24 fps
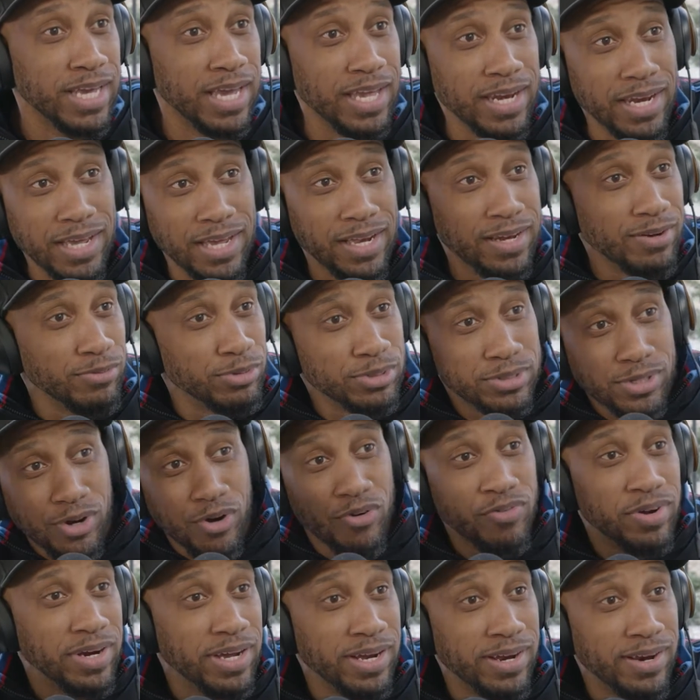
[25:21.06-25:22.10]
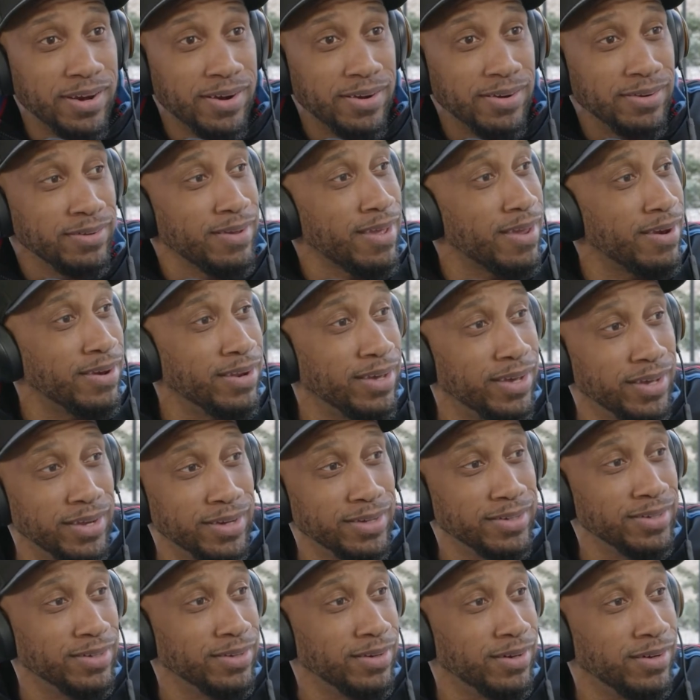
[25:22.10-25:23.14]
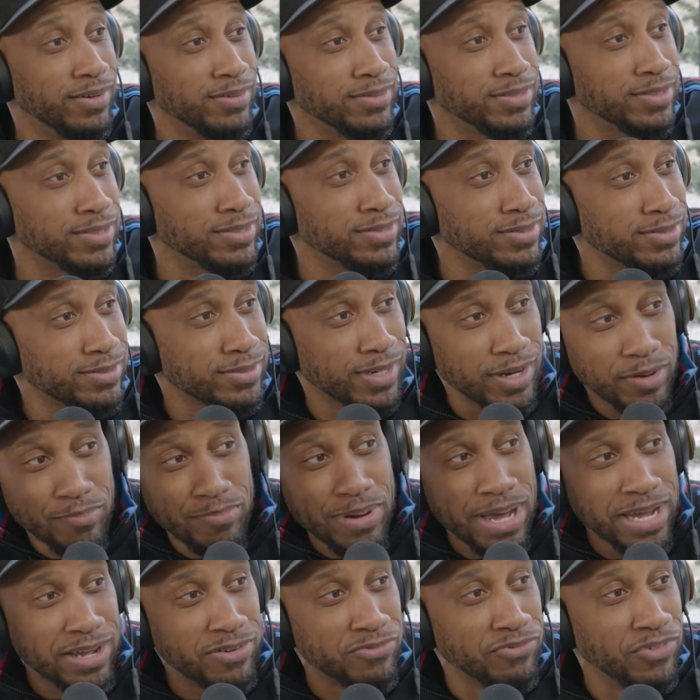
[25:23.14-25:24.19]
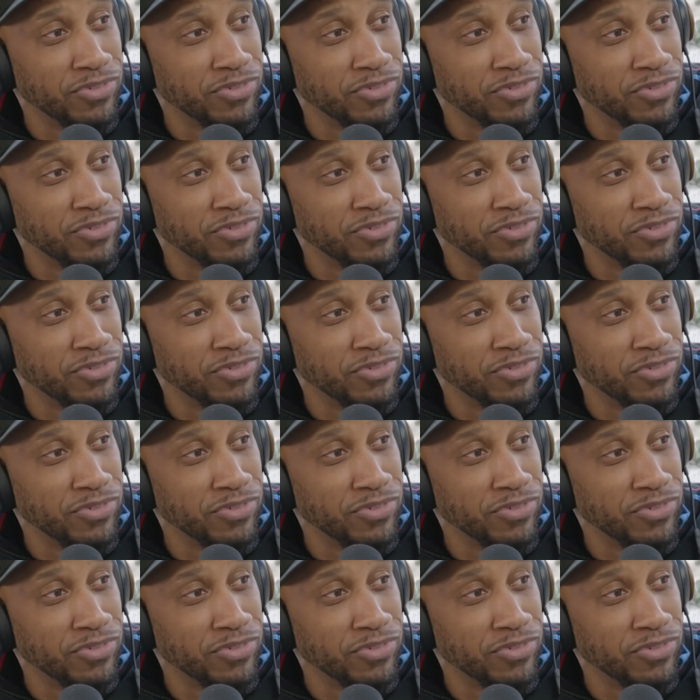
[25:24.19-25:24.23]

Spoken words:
And then it was over there, and then, you know, just come back and